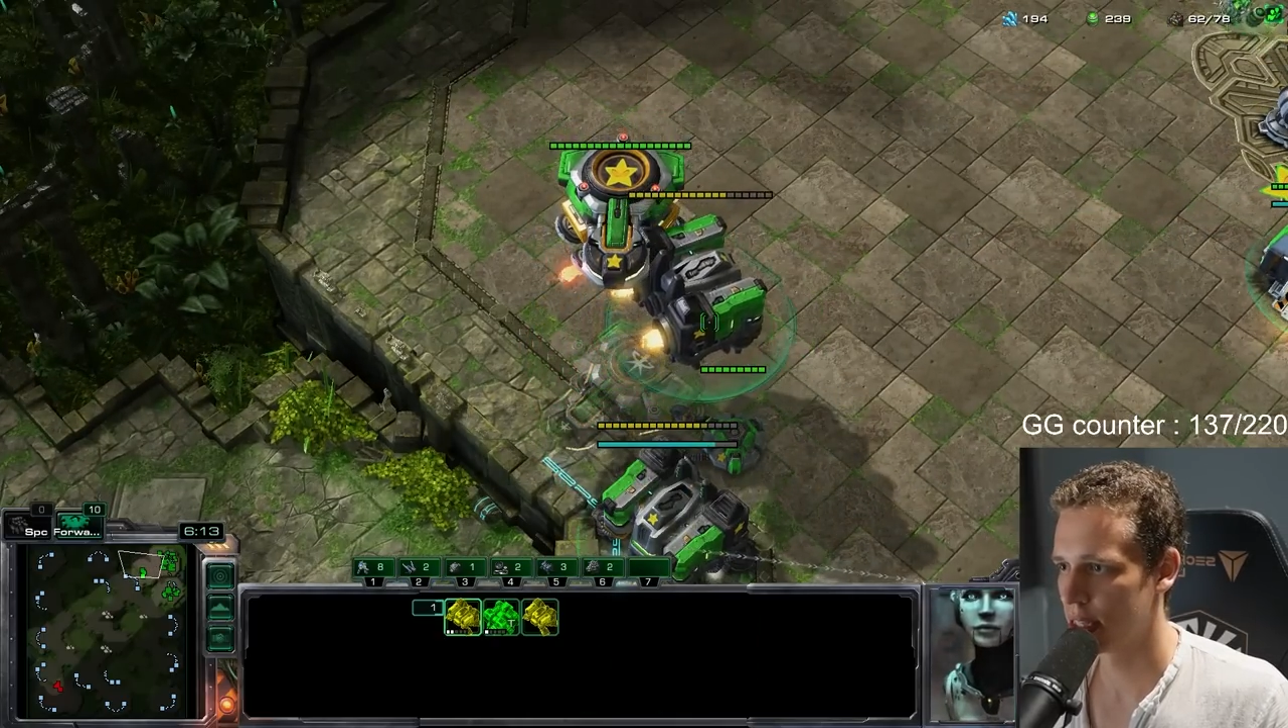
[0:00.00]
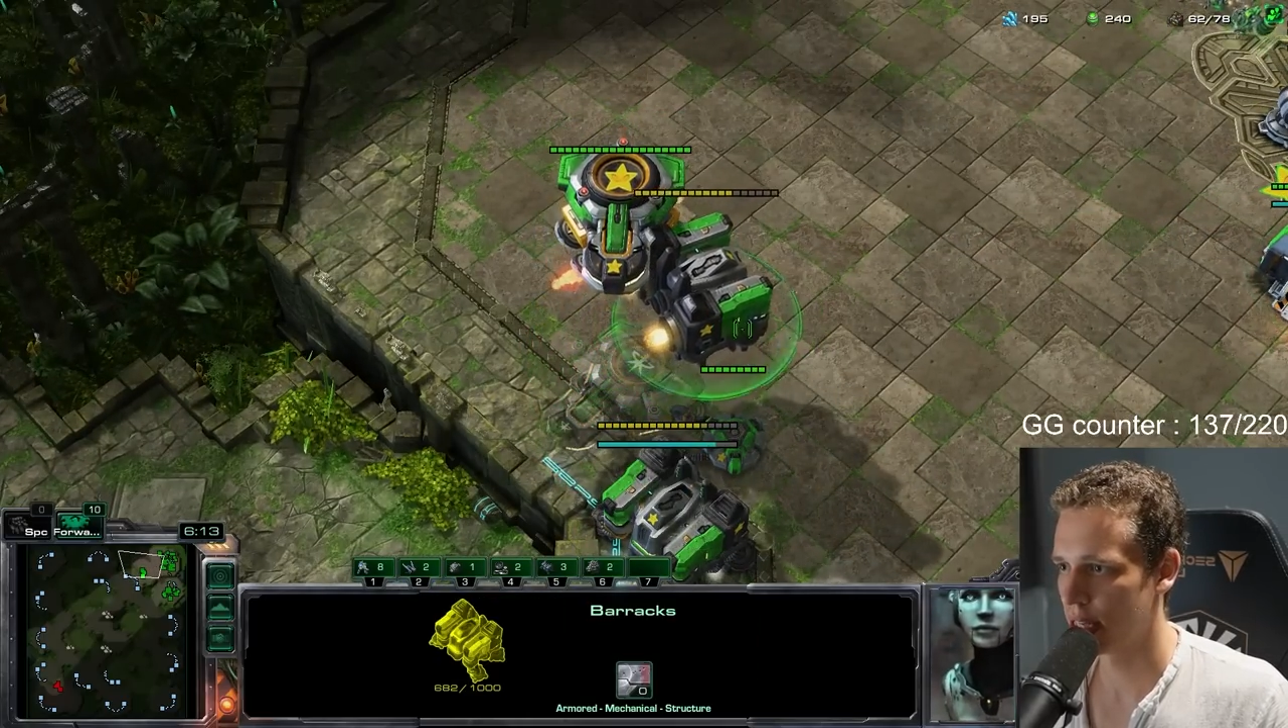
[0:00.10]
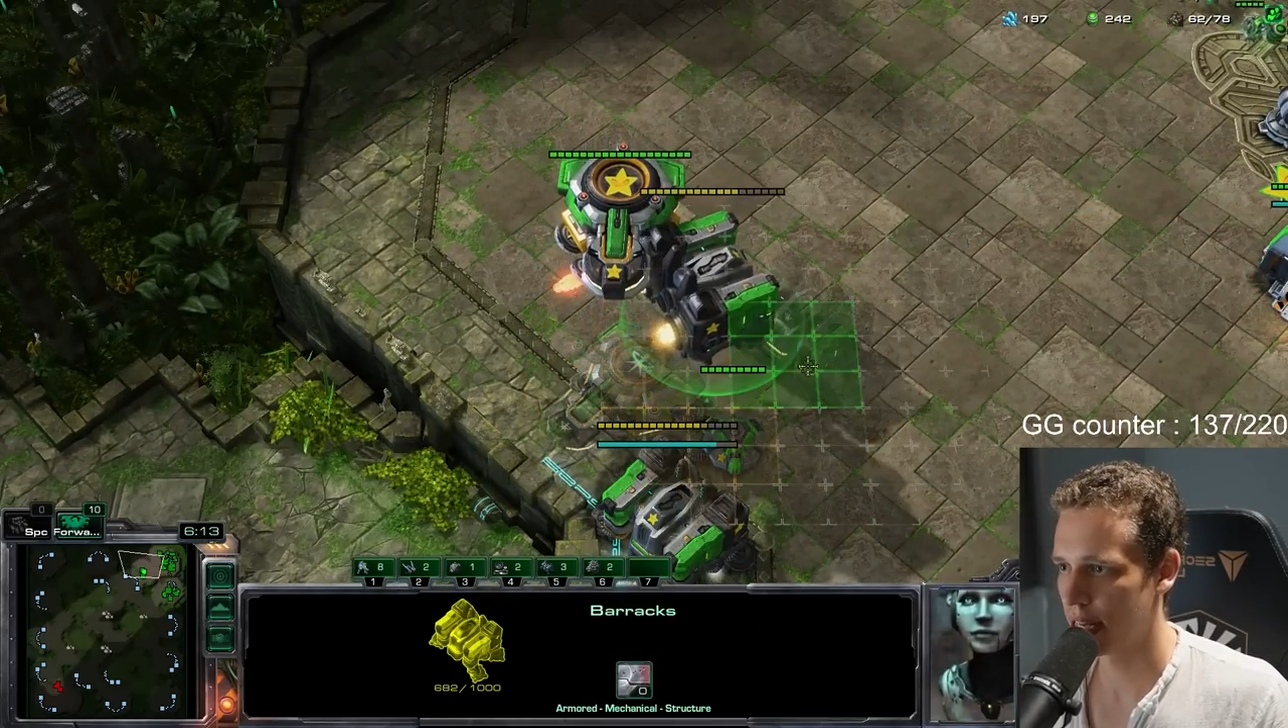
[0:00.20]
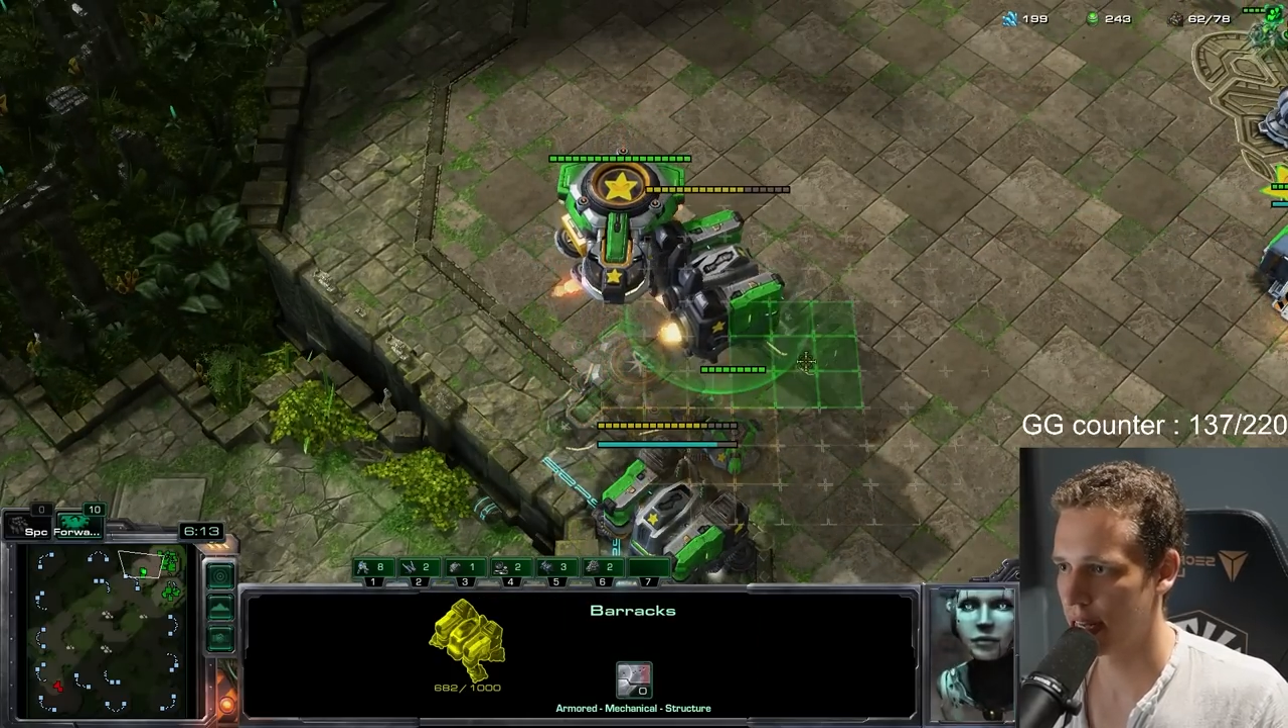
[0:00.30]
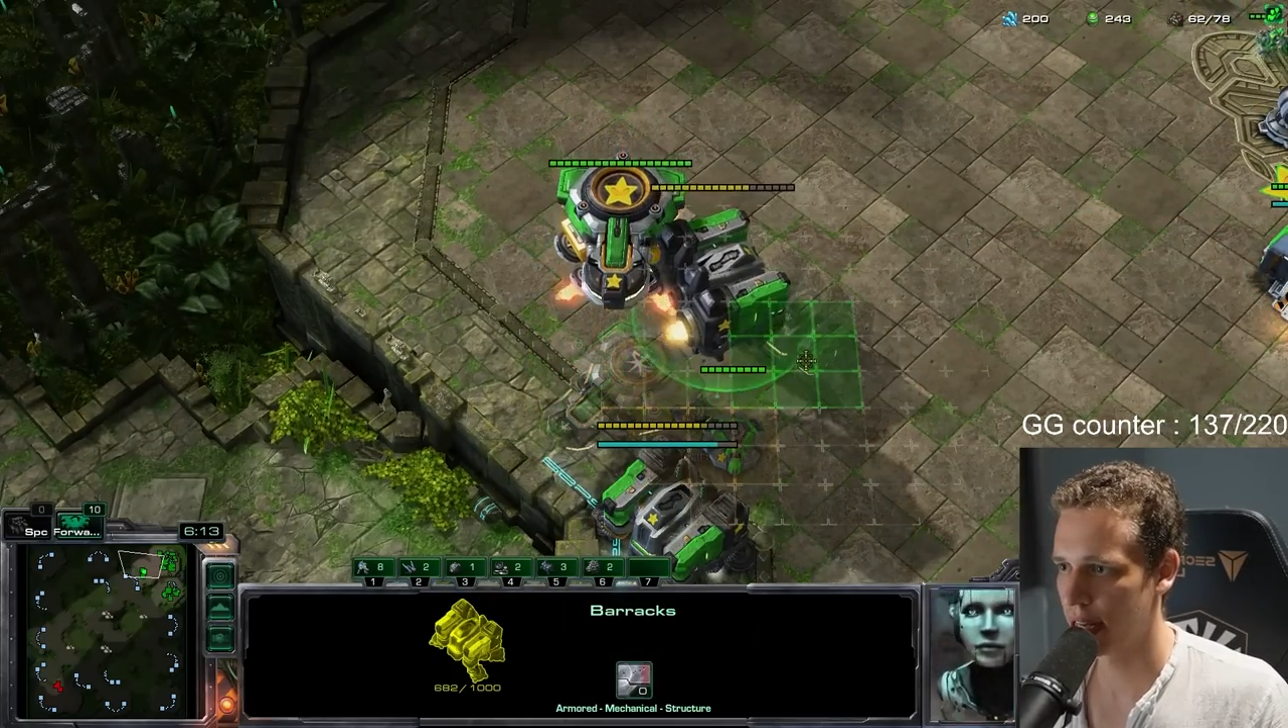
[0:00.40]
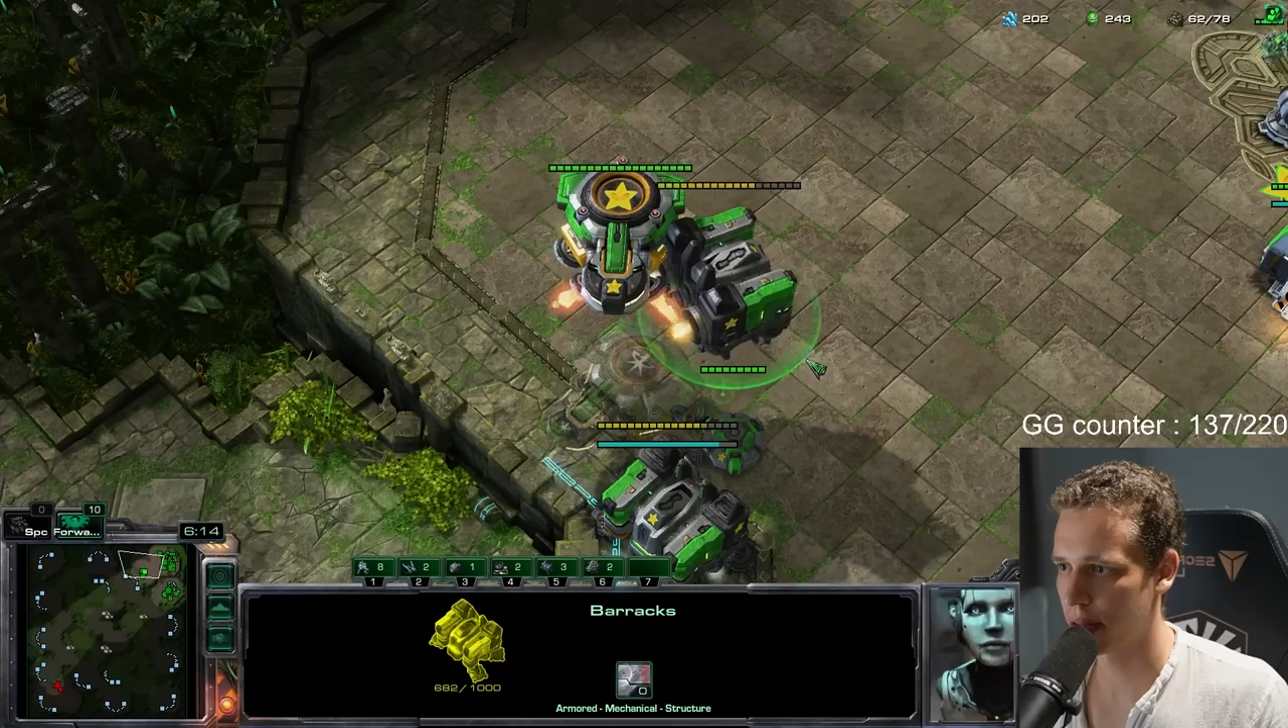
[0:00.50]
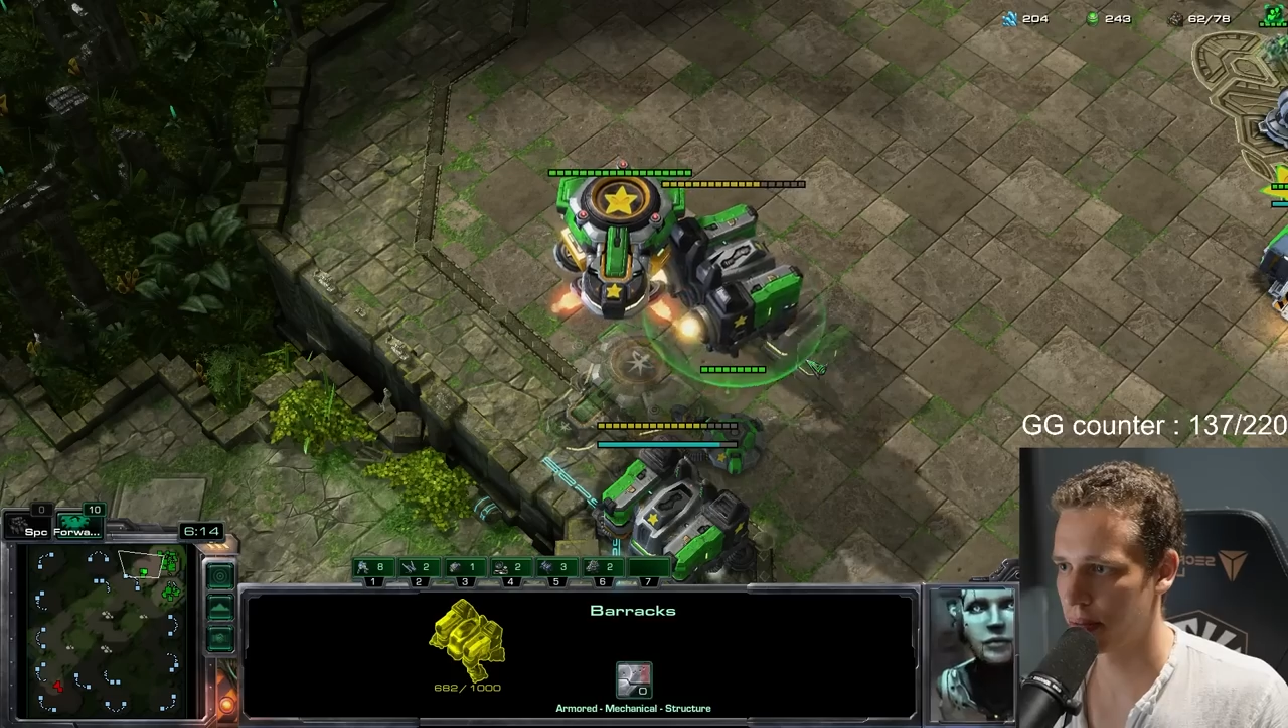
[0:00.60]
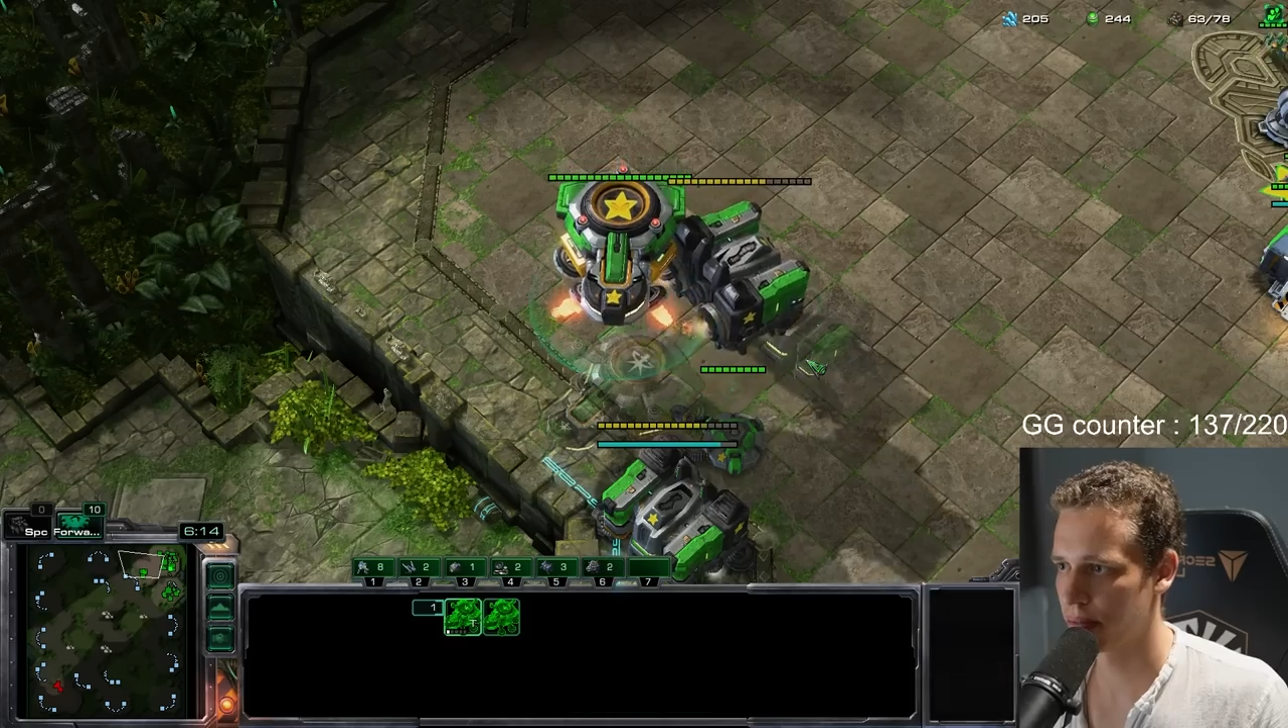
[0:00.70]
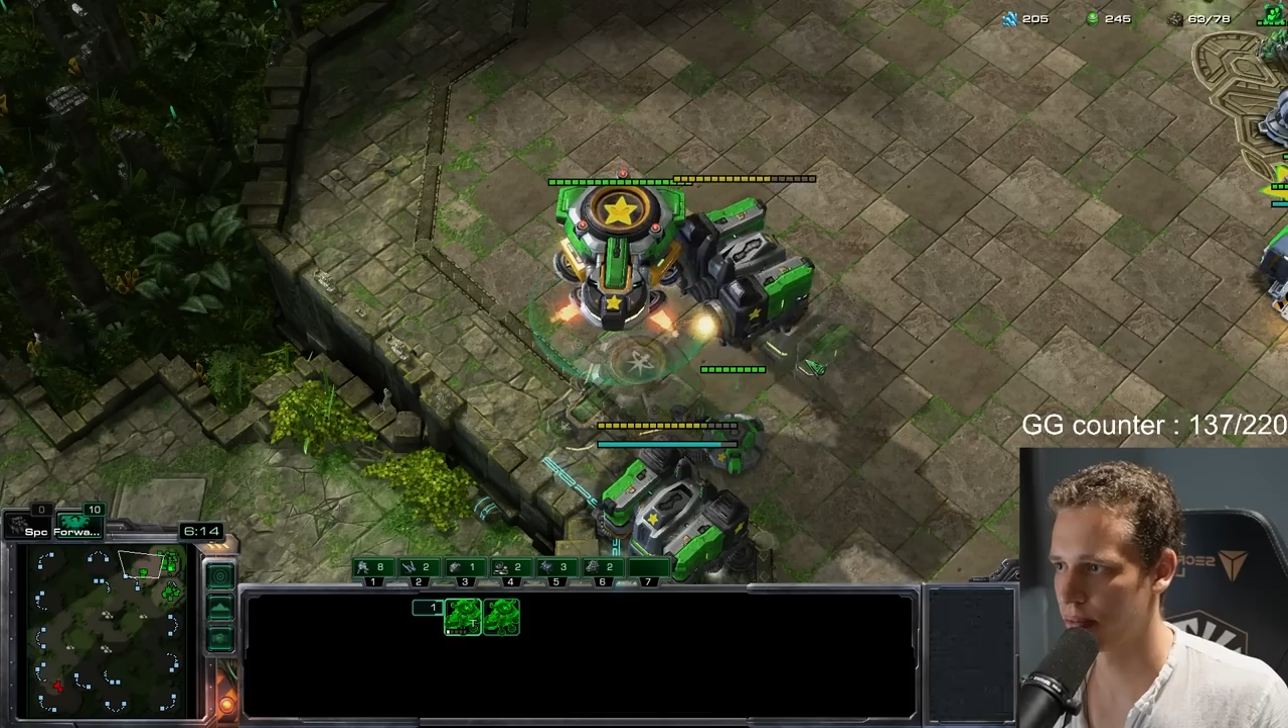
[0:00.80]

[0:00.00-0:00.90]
And